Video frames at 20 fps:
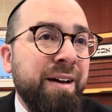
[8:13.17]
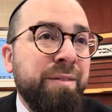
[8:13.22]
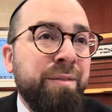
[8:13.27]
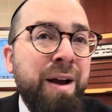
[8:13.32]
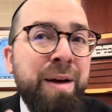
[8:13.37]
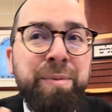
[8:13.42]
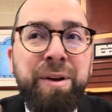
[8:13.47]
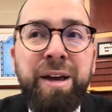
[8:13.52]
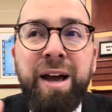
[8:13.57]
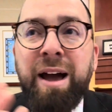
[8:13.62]

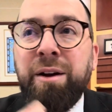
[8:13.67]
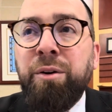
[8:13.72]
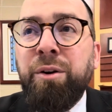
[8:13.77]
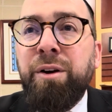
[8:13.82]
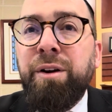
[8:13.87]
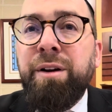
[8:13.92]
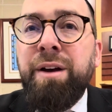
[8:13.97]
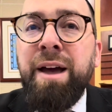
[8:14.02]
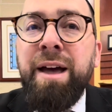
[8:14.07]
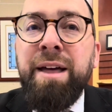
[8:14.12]
Rabbi, I
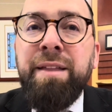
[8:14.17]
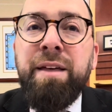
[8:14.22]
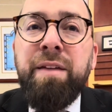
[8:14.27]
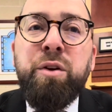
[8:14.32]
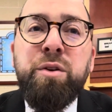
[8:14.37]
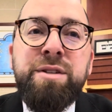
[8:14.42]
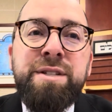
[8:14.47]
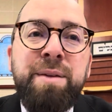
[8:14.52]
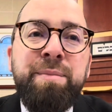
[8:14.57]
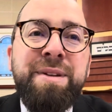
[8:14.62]
heard that
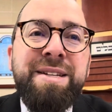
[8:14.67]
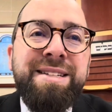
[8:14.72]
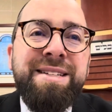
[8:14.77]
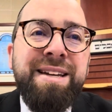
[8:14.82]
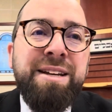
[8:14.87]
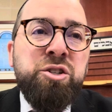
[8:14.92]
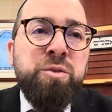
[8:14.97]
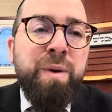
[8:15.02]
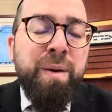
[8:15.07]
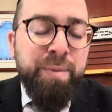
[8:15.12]
there's some
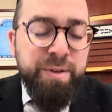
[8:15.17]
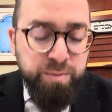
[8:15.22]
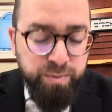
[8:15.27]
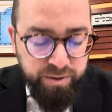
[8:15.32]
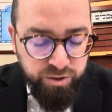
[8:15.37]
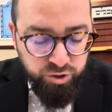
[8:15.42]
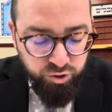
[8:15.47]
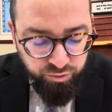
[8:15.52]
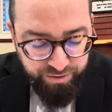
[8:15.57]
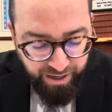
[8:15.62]
distinction maybe
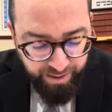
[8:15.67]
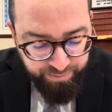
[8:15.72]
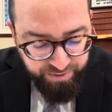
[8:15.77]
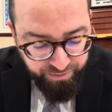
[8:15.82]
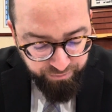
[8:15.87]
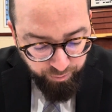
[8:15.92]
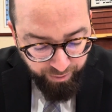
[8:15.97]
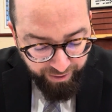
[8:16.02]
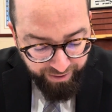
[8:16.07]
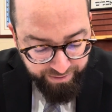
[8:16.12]
between two types
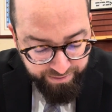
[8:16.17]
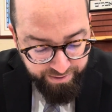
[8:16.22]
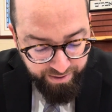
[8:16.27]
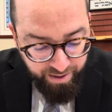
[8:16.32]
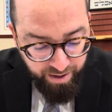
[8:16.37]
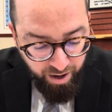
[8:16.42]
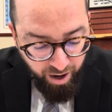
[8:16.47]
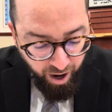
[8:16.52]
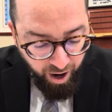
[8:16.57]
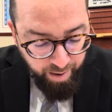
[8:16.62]
of rings.
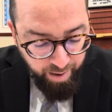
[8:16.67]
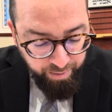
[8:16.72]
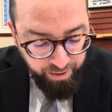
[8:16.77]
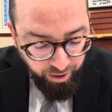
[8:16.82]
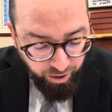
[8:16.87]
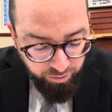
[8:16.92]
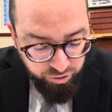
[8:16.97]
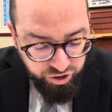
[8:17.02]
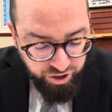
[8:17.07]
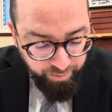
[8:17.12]
Amar
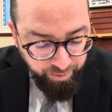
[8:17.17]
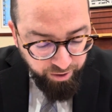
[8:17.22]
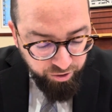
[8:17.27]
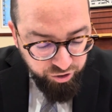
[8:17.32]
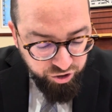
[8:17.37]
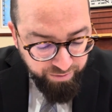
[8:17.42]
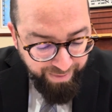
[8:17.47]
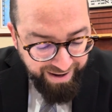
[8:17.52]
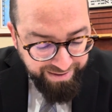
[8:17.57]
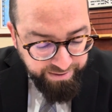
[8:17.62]
lo, Shema lo
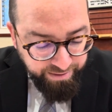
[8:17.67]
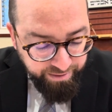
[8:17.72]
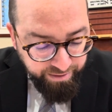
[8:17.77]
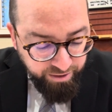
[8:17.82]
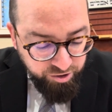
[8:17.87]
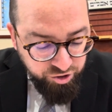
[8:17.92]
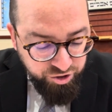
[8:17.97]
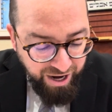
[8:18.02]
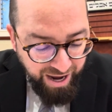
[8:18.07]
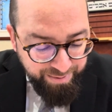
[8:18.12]
shematel
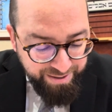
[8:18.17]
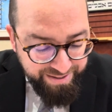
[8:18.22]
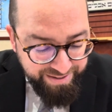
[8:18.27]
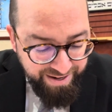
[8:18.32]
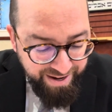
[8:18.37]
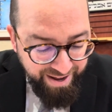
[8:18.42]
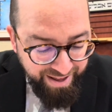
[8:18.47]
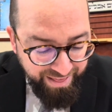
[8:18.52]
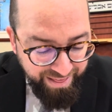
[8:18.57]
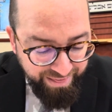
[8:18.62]
in Shabbos.
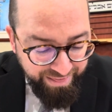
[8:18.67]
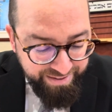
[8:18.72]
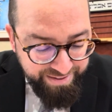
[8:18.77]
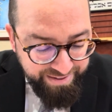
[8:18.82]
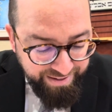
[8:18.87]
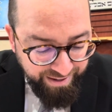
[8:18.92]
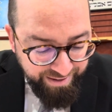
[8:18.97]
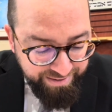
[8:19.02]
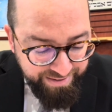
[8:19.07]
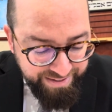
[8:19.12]

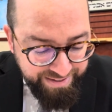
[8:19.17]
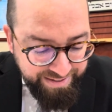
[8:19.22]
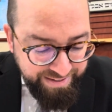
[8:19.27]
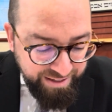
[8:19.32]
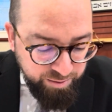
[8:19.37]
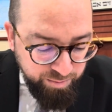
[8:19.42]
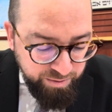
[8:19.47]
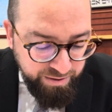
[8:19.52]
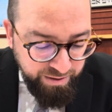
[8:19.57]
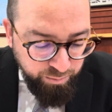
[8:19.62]
This
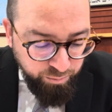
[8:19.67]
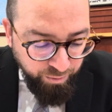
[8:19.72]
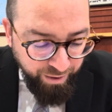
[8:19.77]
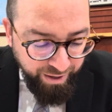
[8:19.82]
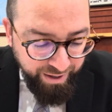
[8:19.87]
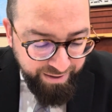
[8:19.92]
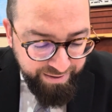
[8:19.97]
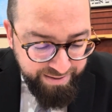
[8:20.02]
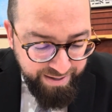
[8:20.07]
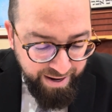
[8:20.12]
distinction between
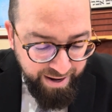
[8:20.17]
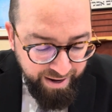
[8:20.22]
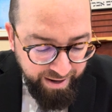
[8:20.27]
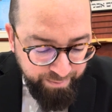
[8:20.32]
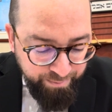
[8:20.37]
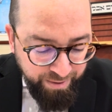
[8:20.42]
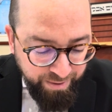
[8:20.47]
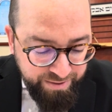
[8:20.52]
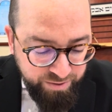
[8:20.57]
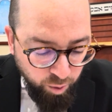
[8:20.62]
rings
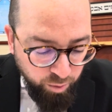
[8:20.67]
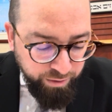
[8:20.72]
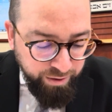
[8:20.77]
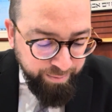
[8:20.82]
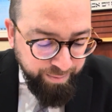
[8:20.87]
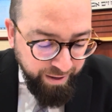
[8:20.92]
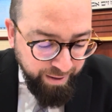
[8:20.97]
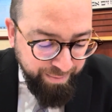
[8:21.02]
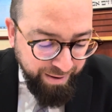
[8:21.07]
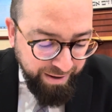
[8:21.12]
must only
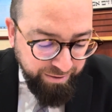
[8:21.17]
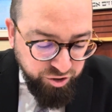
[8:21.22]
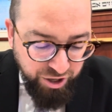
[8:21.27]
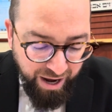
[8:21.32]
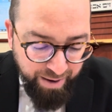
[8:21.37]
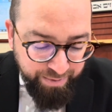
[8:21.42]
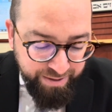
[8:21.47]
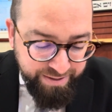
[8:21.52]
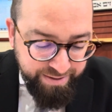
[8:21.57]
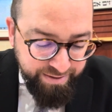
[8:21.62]
be about
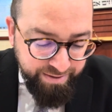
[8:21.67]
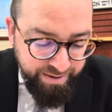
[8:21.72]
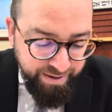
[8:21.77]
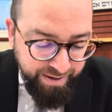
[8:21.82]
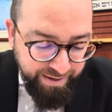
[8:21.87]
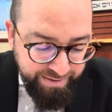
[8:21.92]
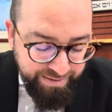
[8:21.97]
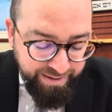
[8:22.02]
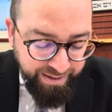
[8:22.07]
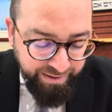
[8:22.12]
Shabbos.
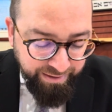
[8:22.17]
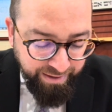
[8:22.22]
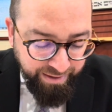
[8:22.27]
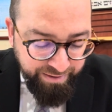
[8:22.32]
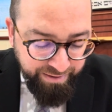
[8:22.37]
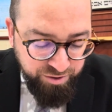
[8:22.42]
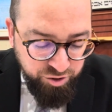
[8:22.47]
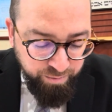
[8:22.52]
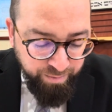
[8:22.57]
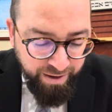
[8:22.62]
But
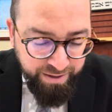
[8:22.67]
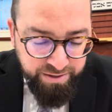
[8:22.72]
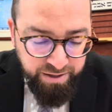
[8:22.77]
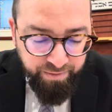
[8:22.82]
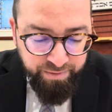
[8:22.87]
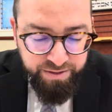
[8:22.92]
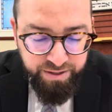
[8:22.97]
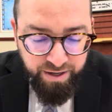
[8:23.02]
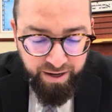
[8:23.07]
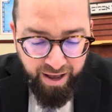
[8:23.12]

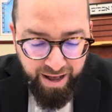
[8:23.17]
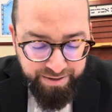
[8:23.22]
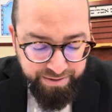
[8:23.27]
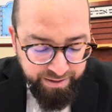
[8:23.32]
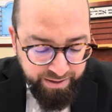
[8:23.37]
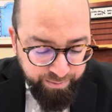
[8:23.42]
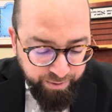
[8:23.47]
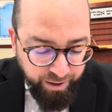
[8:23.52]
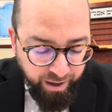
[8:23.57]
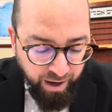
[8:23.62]

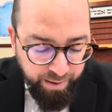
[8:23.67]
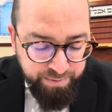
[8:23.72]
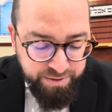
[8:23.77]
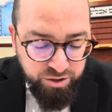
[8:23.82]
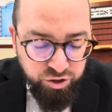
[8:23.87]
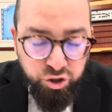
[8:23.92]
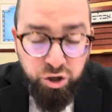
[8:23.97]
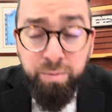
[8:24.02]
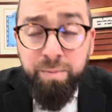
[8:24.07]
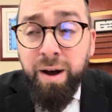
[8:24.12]
it comes to
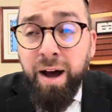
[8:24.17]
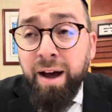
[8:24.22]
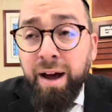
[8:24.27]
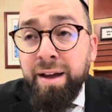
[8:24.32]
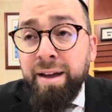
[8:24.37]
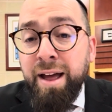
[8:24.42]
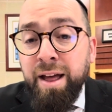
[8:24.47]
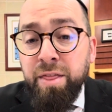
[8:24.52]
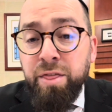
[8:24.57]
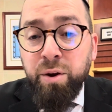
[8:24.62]
Tumah,
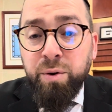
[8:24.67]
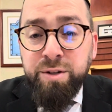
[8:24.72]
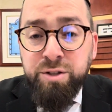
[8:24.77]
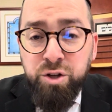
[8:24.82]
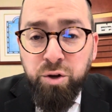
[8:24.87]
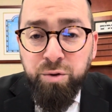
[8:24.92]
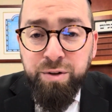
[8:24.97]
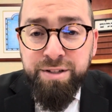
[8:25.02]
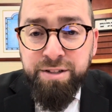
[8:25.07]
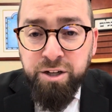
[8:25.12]
there is
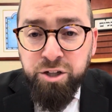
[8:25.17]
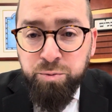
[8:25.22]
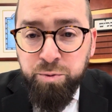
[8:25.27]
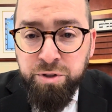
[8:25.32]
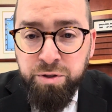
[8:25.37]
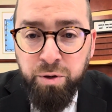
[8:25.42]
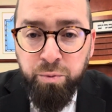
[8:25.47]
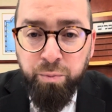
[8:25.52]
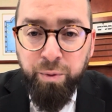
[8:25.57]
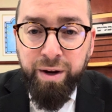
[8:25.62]
no distinction
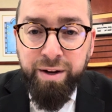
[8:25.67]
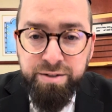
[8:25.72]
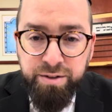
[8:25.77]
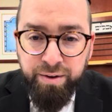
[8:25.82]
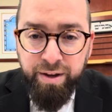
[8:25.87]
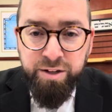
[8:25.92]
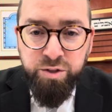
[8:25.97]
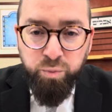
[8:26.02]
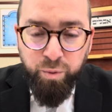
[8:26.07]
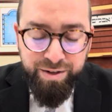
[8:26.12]
between rings.
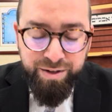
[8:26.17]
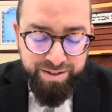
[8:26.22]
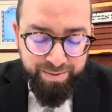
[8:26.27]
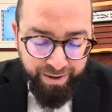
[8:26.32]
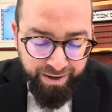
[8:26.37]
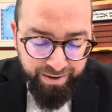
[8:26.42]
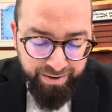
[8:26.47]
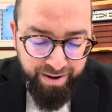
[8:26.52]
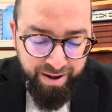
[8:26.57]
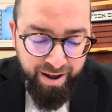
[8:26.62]
Okay, so what does he
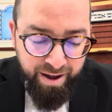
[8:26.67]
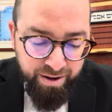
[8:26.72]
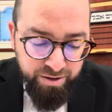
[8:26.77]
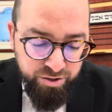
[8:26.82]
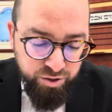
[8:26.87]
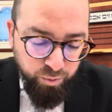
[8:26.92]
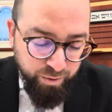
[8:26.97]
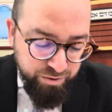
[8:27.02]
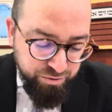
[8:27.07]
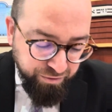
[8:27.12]
mean?
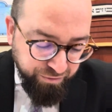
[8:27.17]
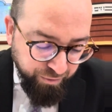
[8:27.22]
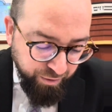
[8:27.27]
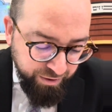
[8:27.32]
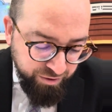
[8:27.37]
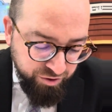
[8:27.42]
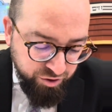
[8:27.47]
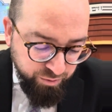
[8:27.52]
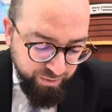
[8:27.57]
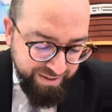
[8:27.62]
So what he's
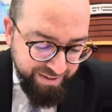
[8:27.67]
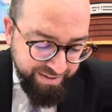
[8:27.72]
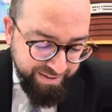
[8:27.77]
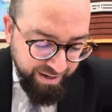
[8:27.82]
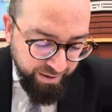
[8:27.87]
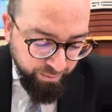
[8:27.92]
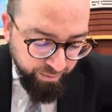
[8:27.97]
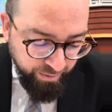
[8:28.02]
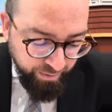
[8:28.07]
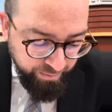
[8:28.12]
referring to is he's
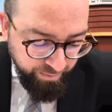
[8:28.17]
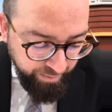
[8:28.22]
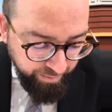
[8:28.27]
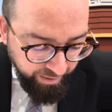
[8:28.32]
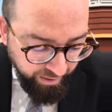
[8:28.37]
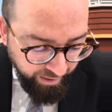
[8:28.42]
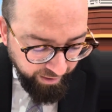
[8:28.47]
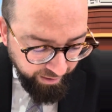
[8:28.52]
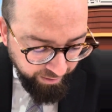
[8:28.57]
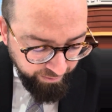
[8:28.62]
saying,
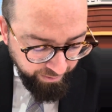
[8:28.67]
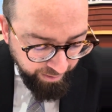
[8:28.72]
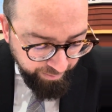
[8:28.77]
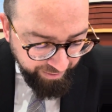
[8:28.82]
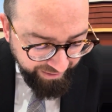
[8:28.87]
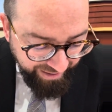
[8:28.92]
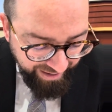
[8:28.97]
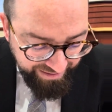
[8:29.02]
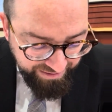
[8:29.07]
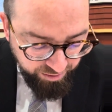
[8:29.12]
Rabbi
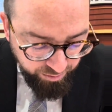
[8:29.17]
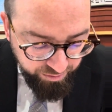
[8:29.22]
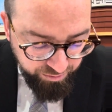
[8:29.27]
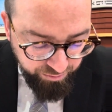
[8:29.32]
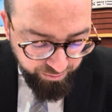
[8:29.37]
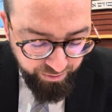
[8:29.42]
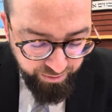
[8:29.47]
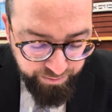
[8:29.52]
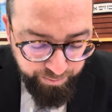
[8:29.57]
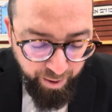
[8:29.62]
Eliezer is
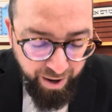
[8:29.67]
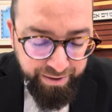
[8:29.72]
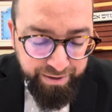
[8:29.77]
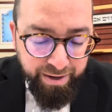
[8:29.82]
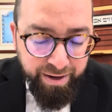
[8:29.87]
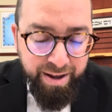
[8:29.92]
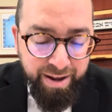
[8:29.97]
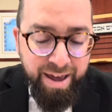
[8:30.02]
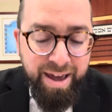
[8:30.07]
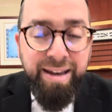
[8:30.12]

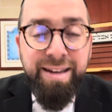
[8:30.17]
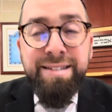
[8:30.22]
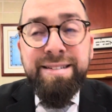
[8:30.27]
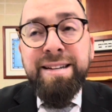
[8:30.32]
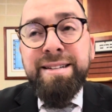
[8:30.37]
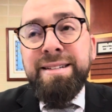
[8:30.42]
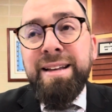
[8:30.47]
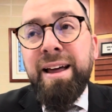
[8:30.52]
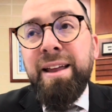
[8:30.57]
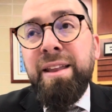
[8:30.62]
responding, he
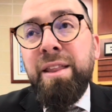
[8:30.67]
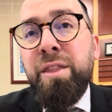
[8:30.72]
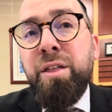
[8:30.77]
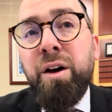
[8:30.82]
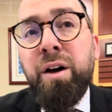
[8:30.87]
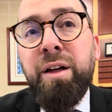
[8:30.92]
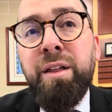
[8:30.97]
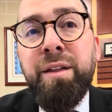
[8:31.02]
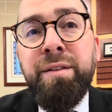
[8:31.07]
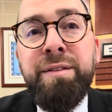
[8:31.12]
says that
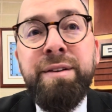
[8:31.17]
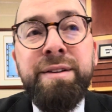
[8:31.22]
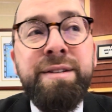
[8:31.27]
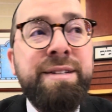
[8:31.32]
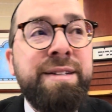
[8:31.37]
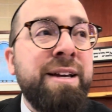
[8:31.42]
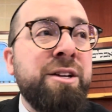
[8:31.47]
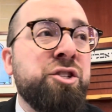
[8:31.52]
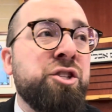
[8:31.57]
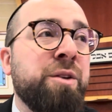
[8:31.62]
the
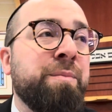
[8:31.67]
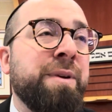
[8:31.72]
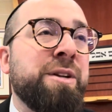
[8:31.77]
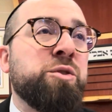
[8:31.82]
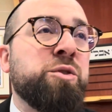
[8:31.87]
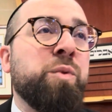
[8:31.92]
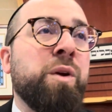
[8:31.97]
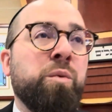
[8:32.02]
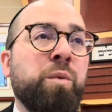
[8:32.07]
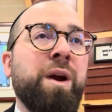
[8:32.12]
distinction
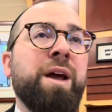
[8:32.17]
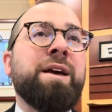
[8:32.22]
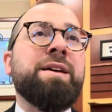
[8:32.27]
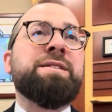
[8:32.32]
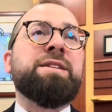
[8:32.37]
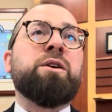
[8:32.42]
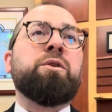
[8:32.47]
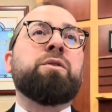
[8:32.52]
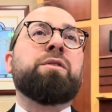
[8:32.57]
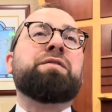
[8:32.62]
between rings
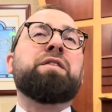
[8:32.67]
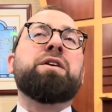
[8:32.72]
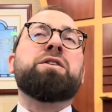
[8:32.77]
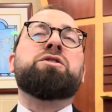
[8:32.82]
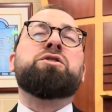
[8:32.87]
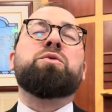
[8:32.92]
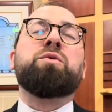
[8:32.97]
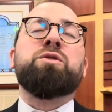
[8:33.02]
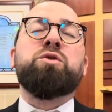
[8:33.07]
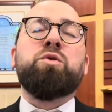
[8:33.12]
that you're referring
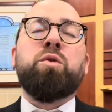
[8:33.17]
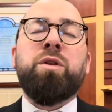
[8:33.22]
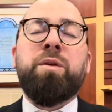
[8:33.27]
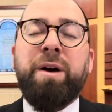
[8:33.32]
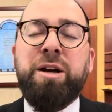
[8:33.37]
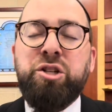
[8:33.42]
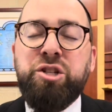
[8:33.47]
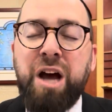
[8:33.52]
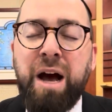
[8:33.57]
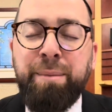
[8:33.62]
to is only
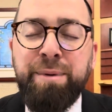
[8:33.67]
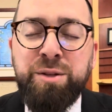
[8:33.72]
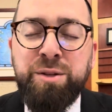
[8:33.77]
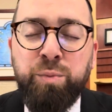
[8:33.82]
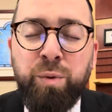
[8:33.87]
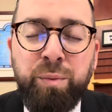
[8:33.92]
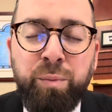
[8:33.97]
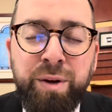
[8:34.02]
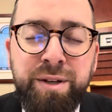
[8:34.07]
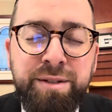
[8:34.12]
by Shabbos.
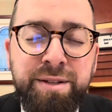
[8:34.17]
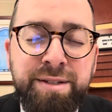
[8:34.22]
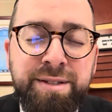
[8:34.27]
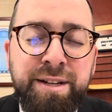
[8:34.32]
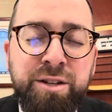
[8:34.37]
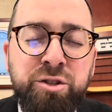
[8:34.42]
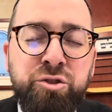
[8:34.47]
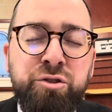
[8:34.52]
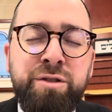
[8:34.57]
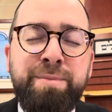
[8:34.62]
What
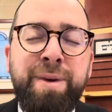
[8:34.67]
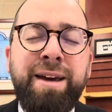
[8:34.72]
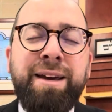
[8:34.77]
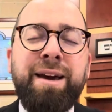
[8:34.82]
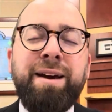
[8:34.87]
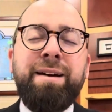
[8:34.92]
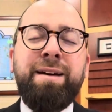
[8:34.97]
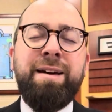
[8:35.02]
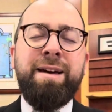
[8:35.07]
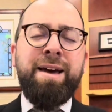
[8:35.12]
distinction he's
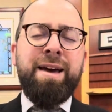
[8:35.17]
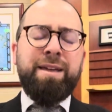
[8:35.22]
making?